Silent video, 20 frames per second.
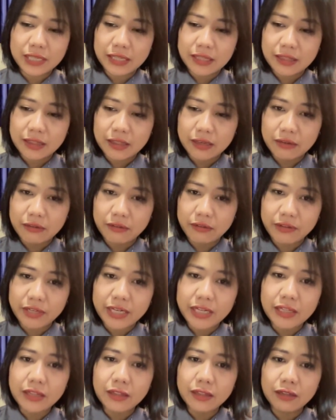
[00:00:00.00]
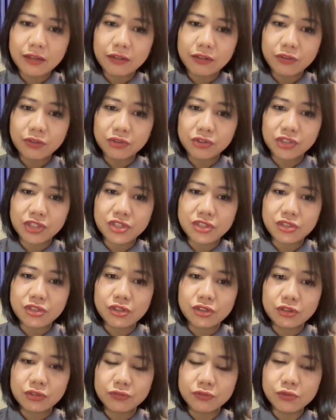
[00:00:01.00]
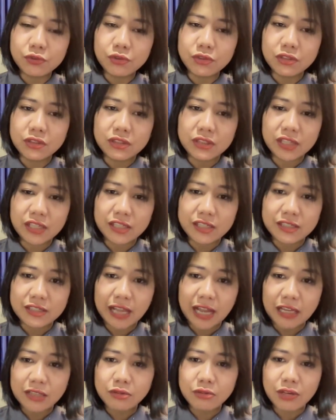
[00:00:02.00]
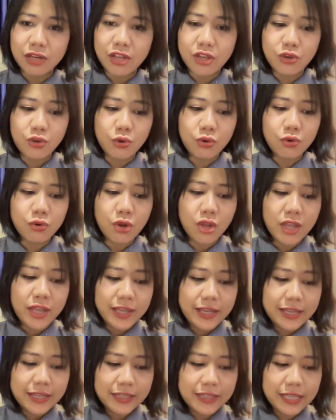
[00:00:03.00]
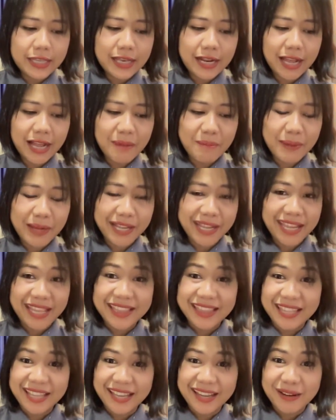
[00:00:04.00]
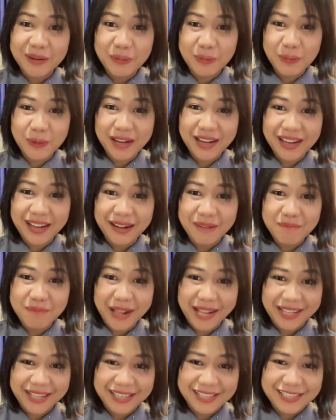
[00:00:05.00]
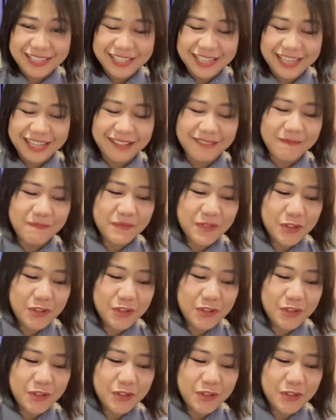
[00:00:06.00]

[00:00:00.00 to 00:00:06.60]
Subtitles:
and the real nutritious foods is actually yung hindi nakapakete, walang packaging.